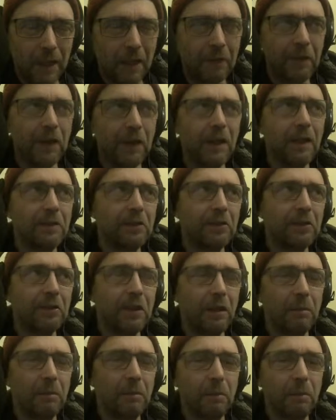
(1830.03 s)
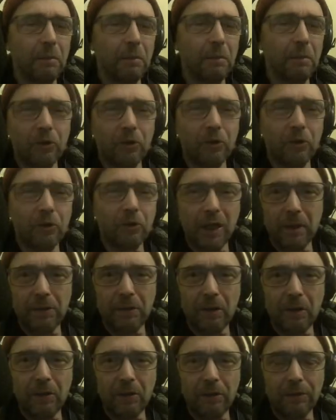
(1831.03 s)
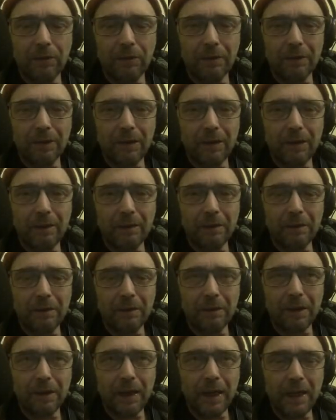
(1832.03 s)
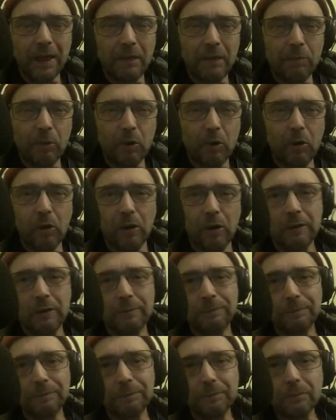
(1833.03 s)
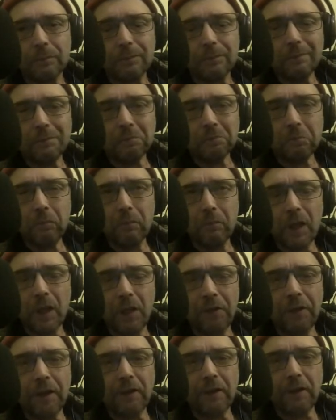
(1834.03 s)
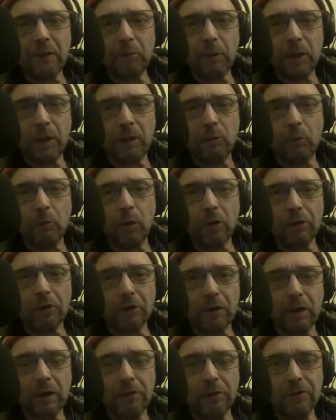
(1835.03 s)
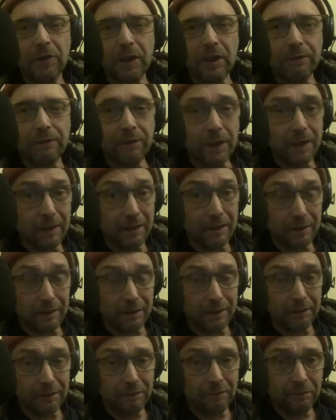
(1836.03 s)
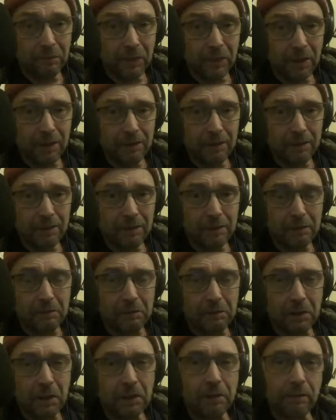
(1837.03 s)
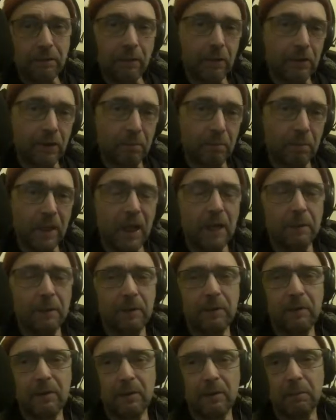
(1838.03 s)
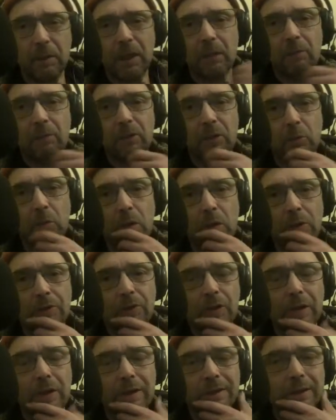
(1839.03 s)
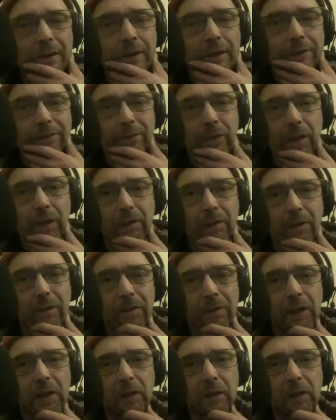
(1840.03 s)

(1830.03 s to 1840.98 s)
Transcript: I think it's a terrible shame that it's not anymore a thing that we can watch on our TVs. Now you've got to pay to be able to watch it on the